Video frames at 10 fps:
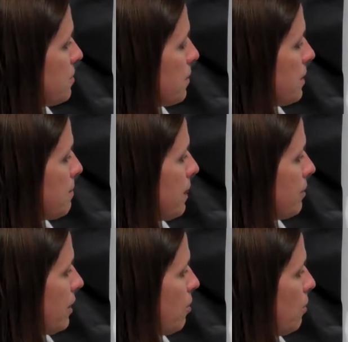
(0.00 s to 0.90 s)
to worry about
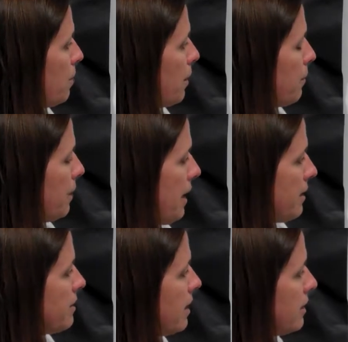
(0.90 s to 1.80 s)
that whole part. We'll add
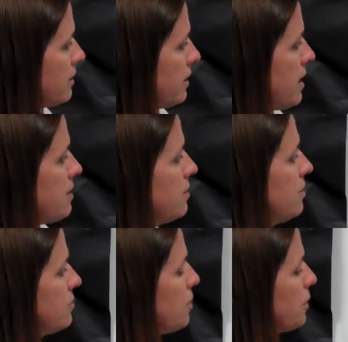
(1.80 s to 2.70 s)
it on at the end.
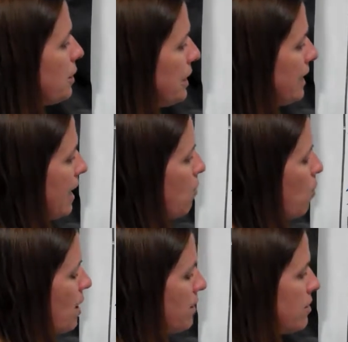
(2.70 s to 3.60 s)
So we're looking at
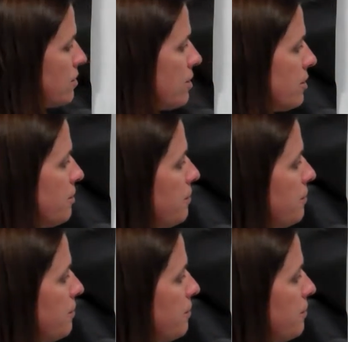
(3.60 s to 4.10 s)
1/3.